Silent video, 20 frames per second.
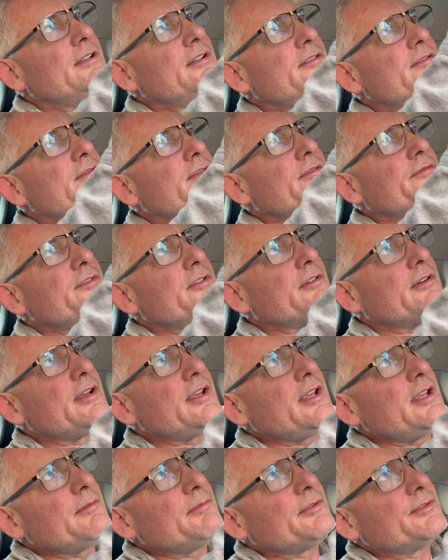So if you're
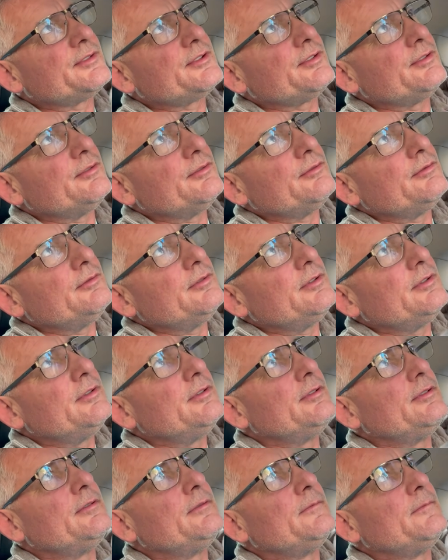able to
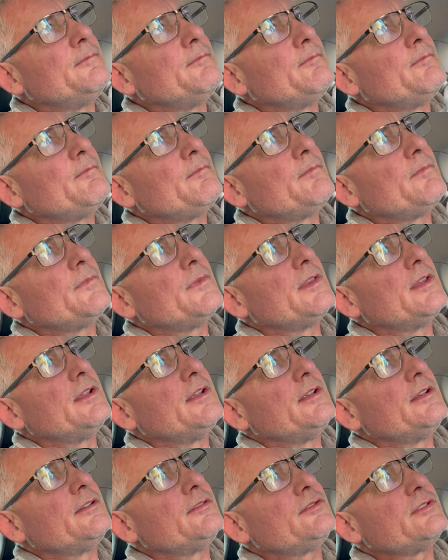
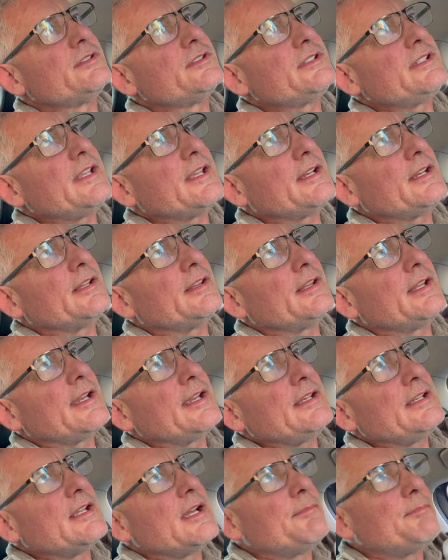just get it
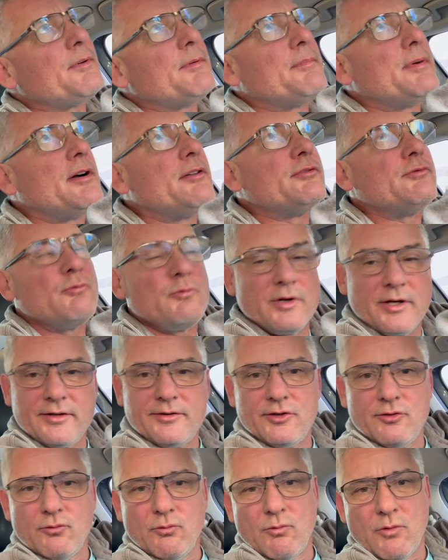lined up about where
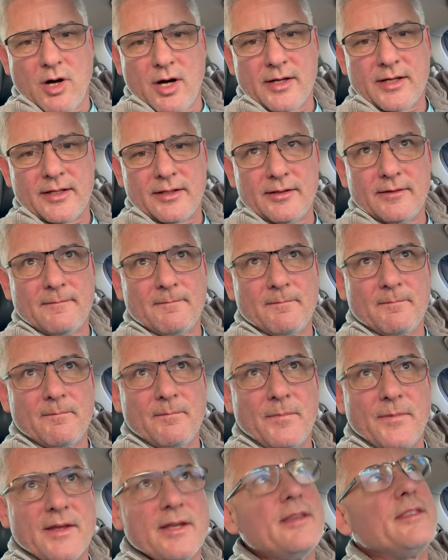you want it,
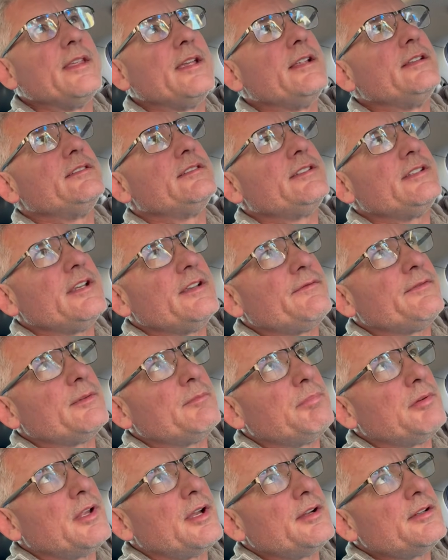and then see if it
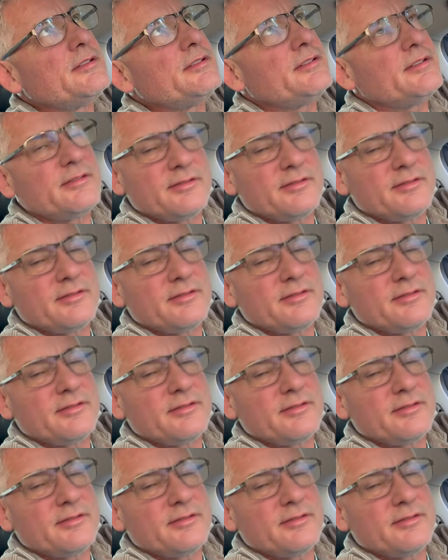plugs.